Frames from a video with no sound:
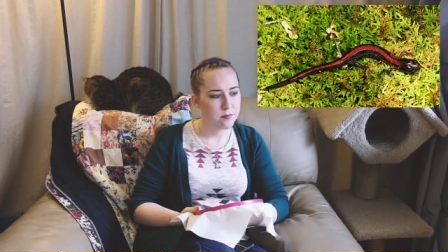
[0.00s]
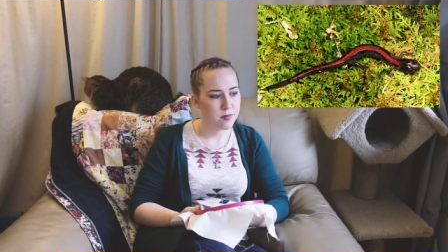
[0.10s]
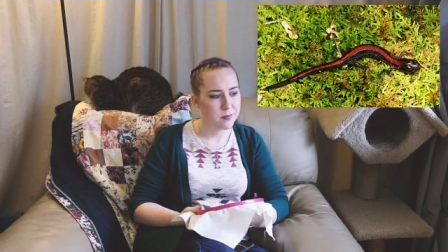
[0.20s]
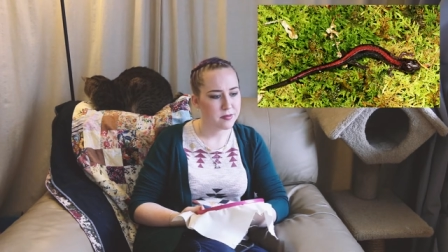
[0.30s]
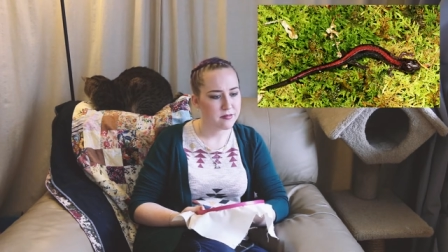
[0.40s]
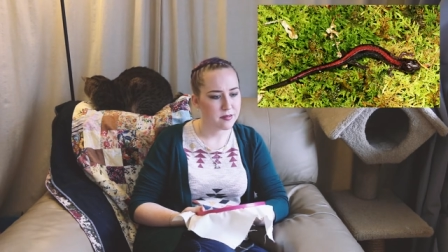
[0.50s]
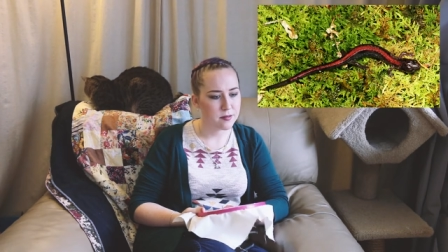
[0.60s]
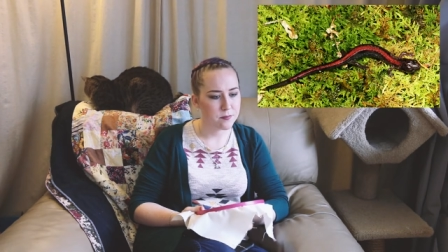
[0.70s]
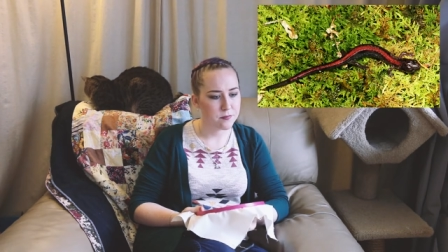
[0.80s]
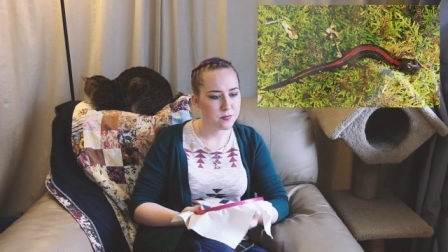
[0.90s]
maybe
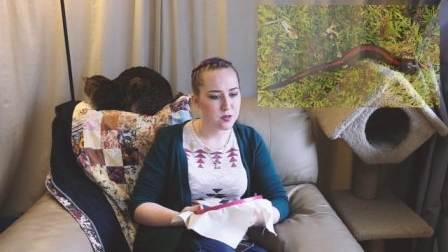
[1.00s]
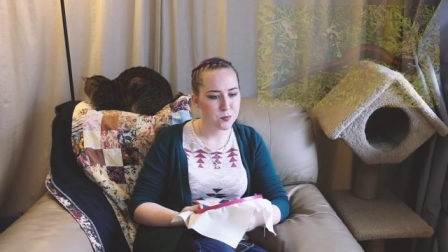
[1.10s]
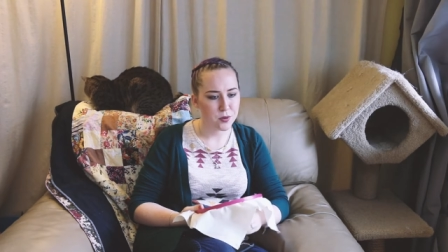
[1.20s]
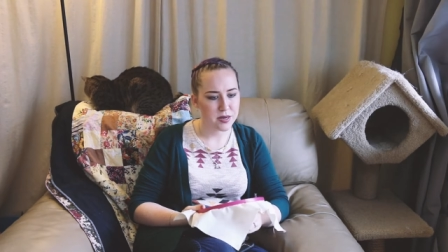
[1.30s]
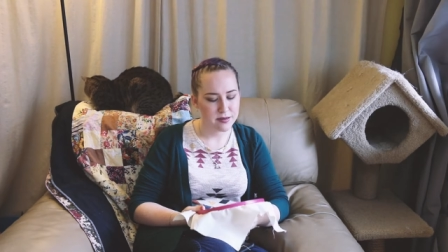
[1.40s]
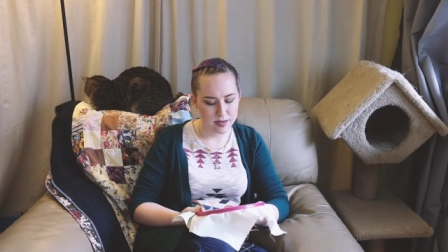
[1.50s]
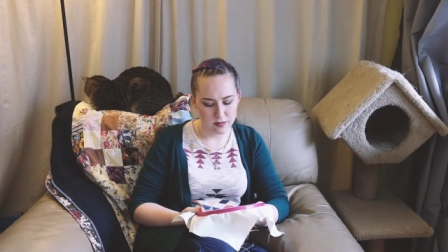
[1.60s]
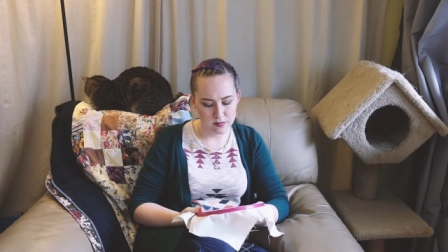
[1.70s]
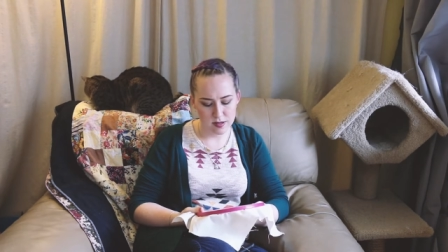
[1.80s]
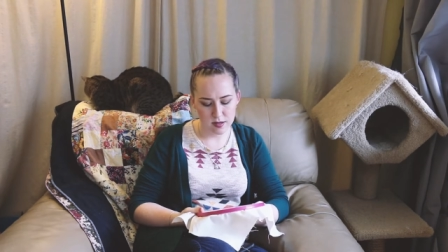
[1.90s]
some
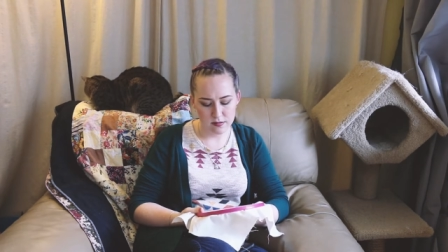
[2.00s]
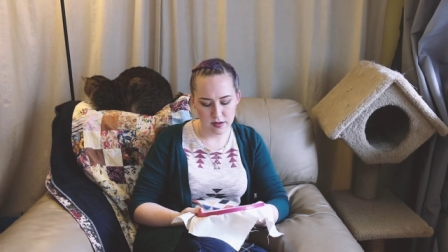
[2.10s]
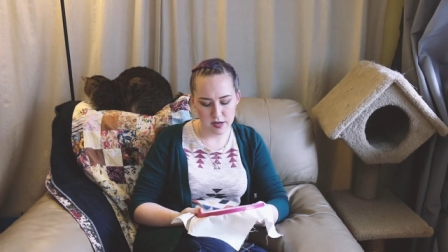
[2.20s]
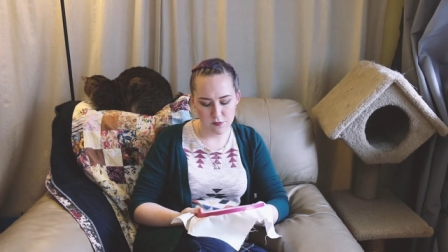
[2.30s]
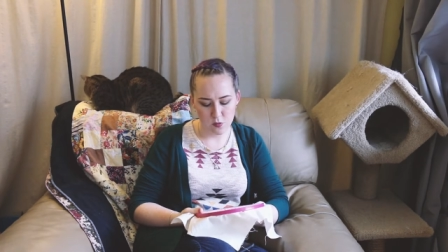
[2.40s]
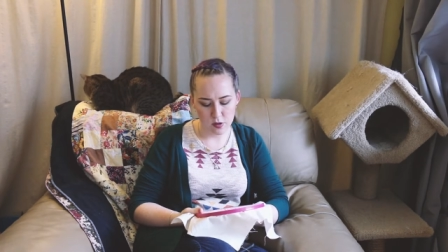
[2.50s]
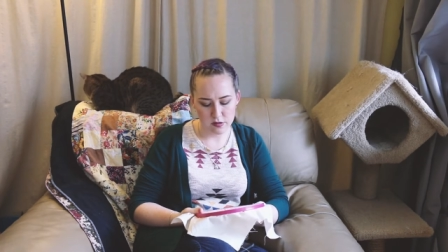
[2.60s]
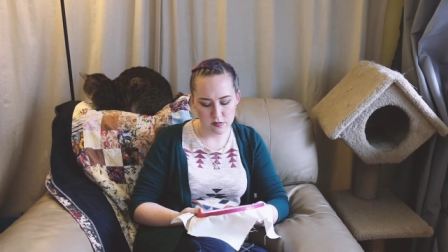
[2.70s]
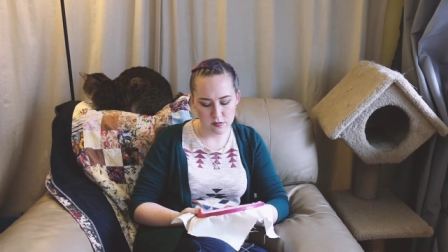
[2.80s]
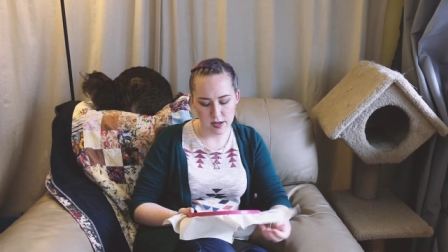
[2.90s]
springtails, little tiny
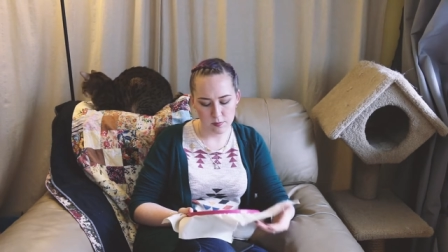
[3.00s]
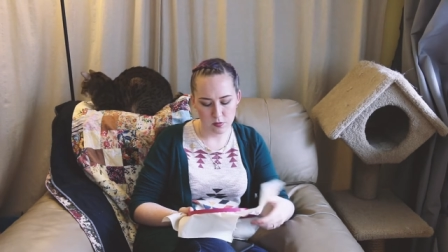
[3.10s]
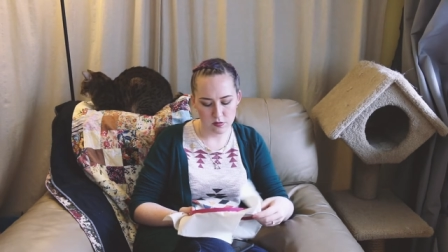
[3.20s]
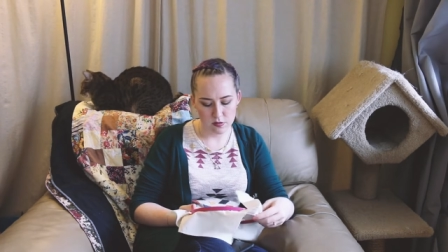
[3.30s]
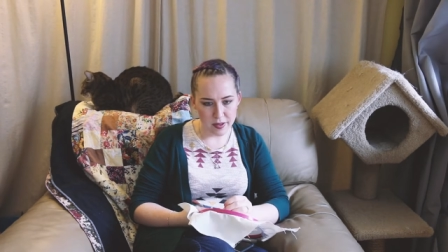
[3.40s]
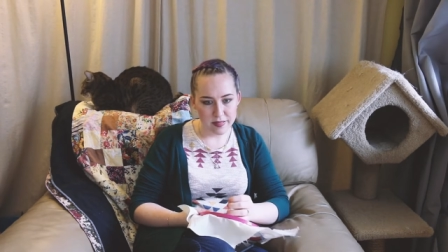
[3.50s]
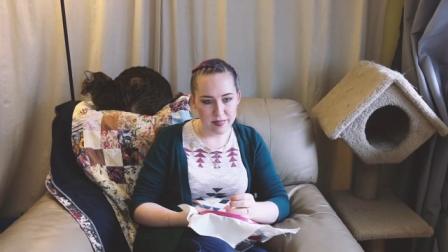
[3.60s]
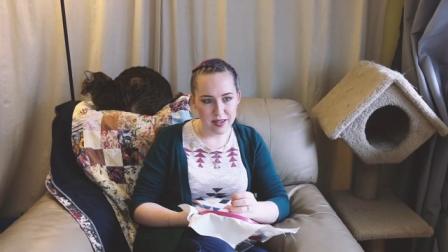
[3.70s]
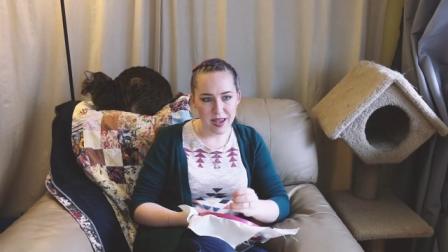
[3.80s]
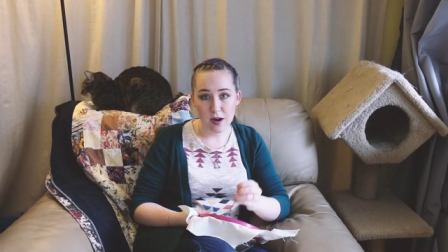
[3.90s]
forest animals. But
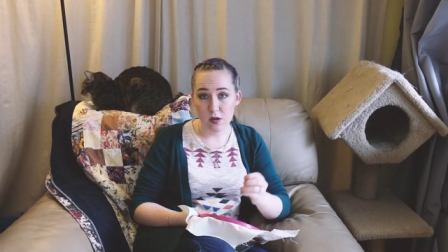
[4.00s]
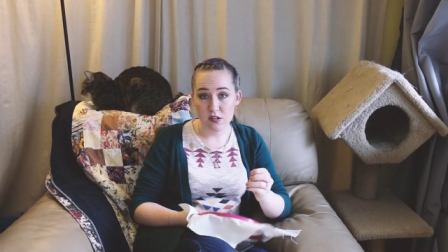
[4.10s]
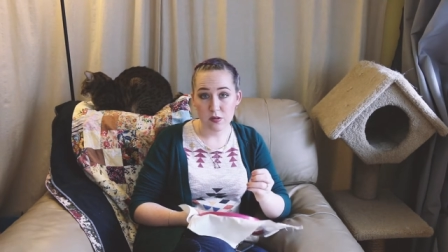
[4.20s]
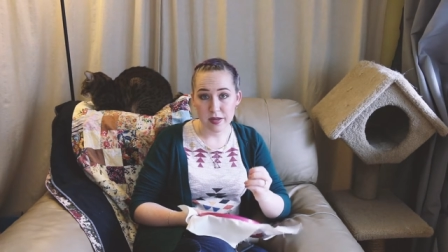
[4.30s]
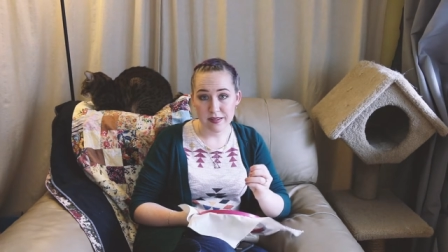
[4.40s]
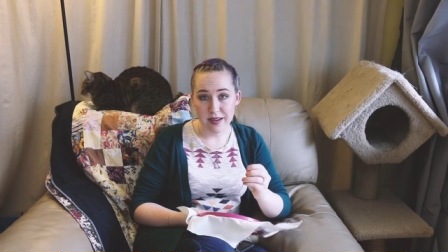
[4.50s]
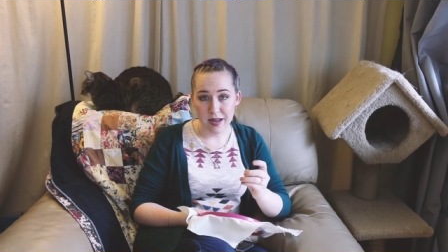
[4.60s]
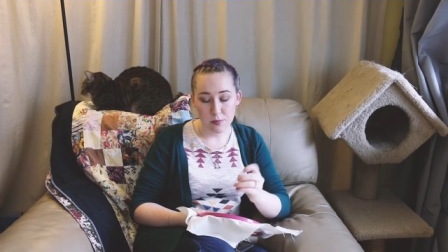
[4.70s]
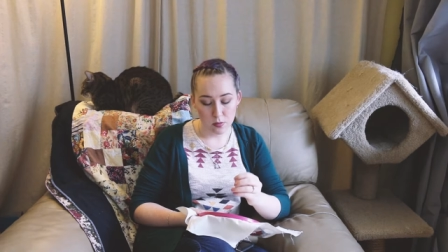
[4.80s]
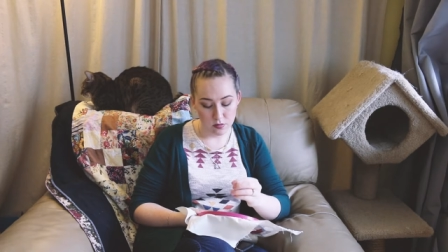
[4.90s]
they can also eat
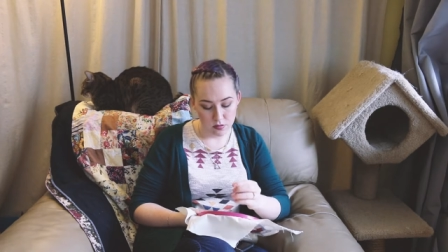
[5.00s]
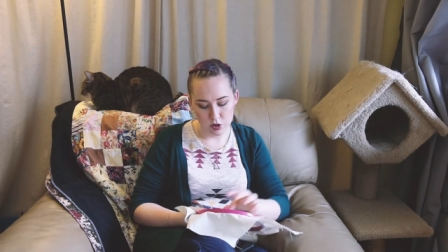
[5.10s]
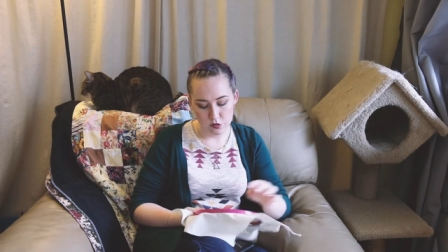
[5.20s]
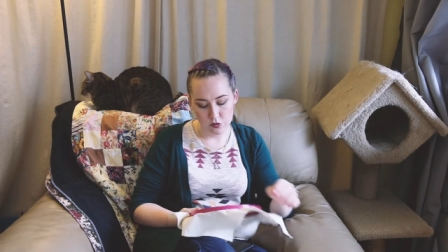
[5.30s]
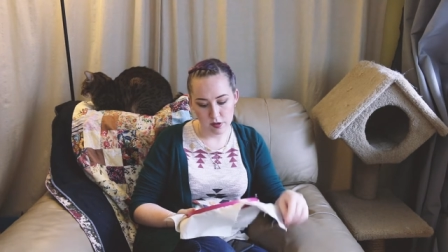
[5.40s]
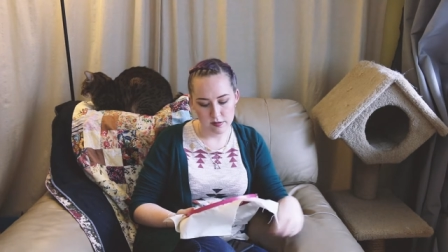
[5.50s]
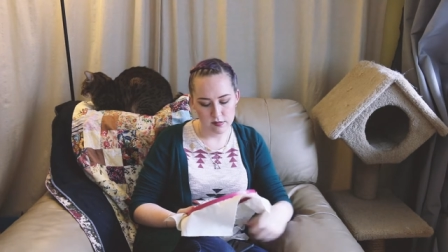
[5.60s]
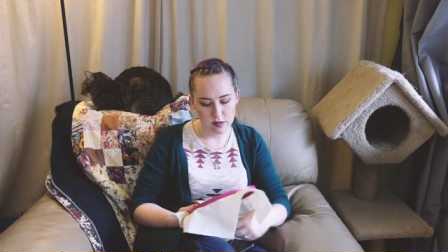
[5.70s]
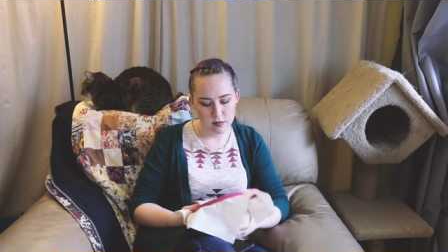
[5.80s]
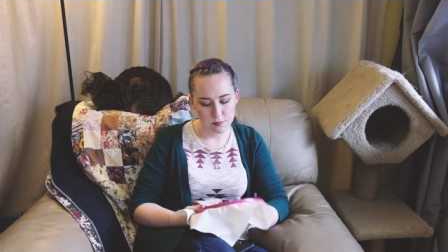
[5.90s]
tadpoles, which is
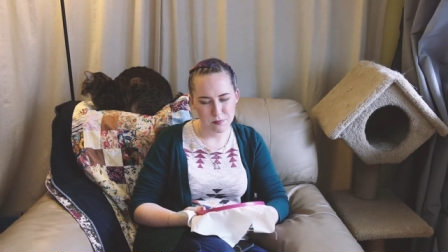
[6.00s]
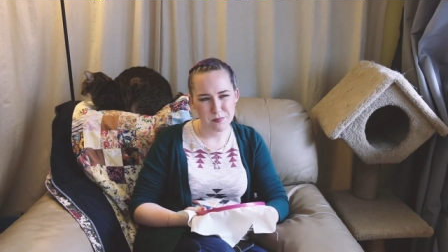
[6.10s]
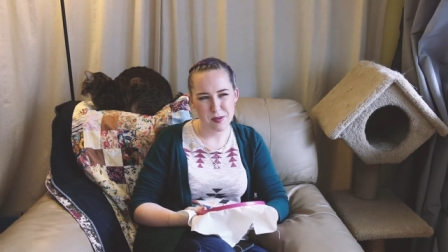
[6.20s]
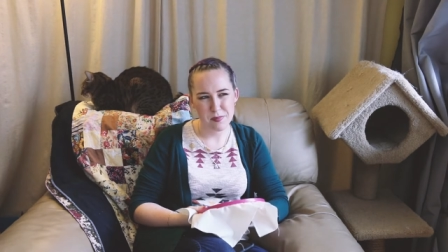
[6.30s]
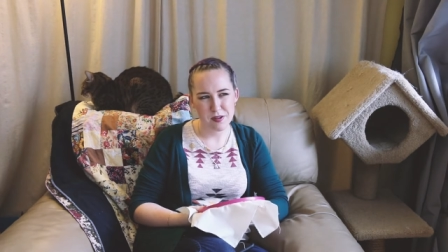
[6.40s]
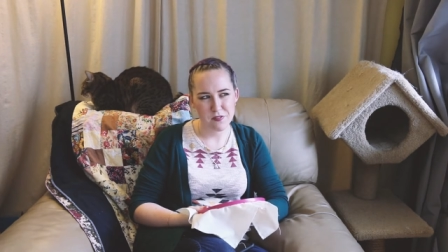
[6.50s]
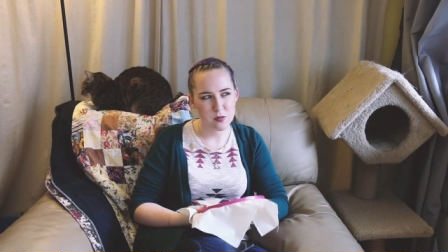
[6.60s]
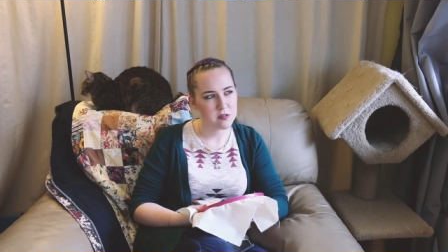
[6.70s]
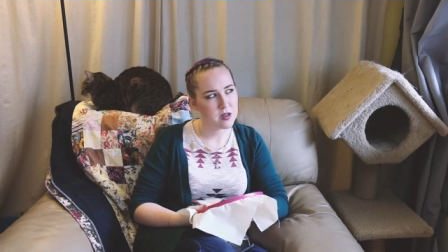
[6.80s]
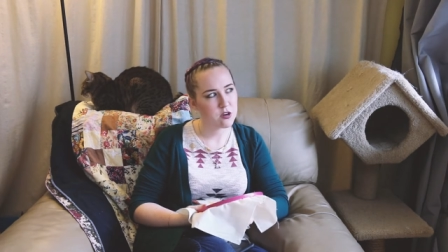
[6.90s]
crazy. Maybe if it
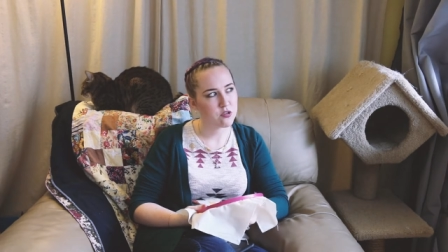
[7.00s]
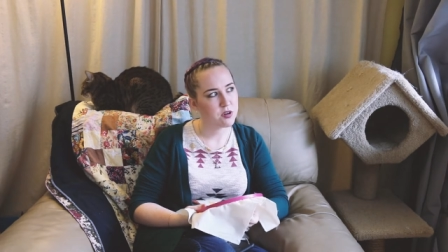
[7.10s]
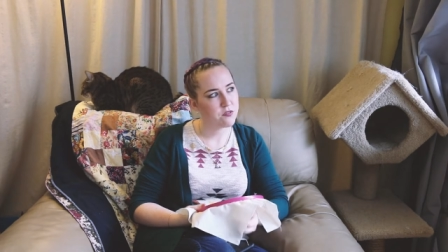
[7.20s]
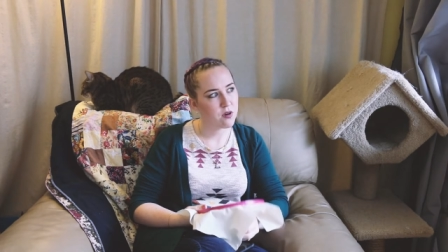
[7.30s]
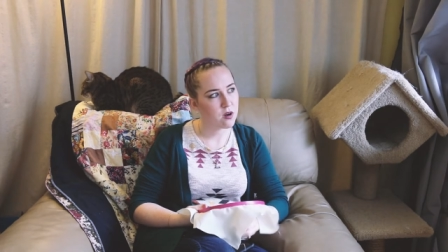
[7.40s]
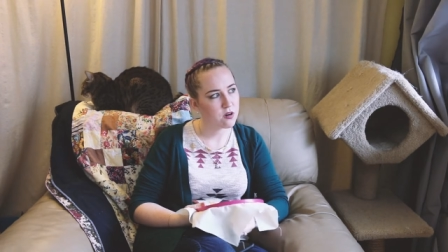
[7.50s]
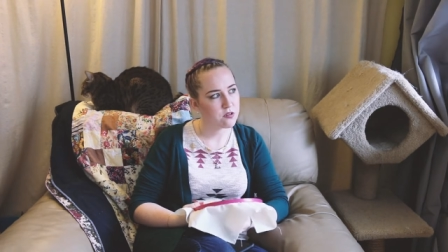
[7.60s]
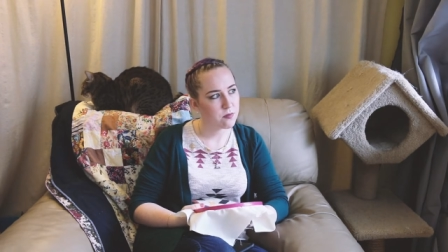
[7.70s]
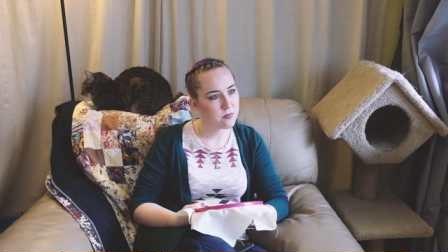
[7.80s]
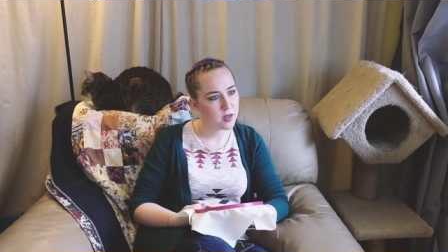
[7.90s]
was like a tree frog or
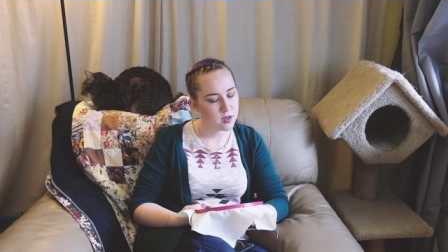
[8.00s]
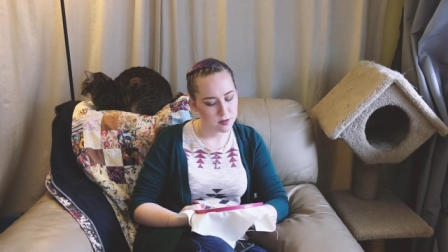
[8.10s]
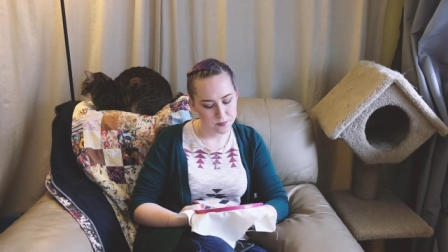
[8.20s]
something.